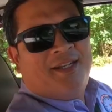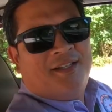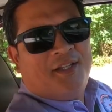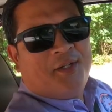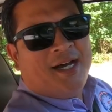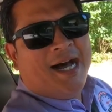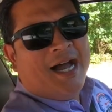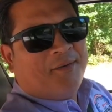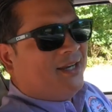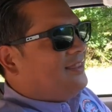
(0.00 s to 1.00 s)
in a little
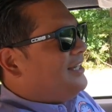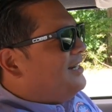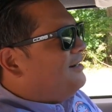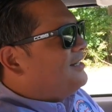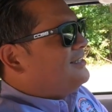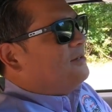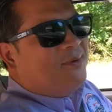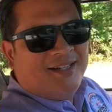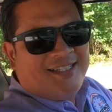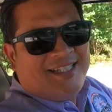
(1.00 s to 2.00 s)
hot right there because I
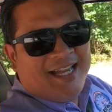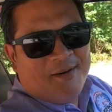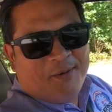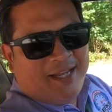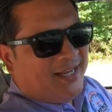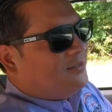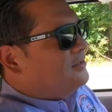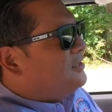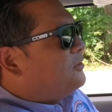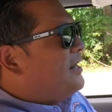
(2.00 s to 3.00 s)
wanted to see how it would handle
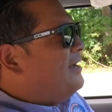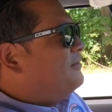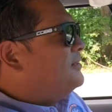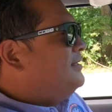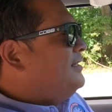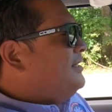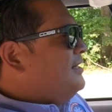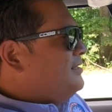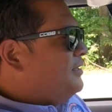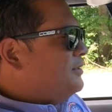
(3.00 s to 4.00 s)
in the gravel.
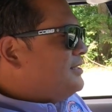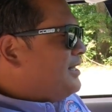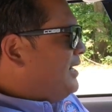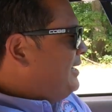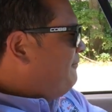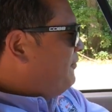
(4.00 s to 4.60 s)
So it's time